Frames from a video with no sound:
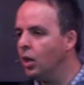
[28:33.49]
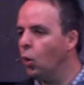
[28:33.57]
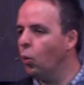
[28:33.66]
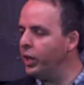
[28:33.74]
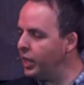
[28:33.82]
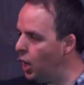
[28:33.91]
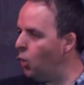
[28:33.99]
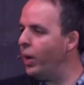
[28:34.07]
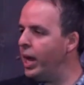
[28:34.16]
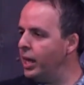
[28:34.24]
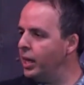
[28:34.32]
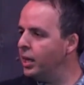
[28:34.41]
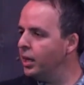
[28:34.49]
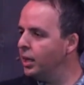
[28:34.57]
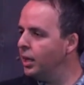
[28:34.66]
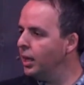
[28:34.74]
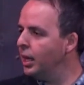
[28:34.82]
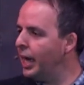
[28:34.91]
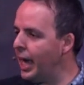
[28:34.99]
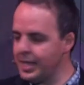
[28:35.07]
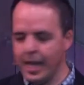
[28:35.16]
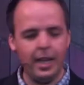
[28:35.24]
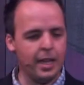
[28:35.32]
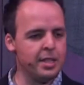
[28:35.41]
wouldn't go in and
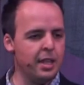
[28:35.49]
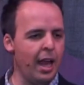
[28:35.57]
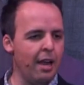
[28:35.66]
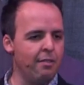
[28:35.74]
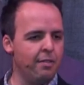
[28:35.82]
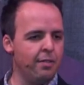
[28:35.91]
take his life.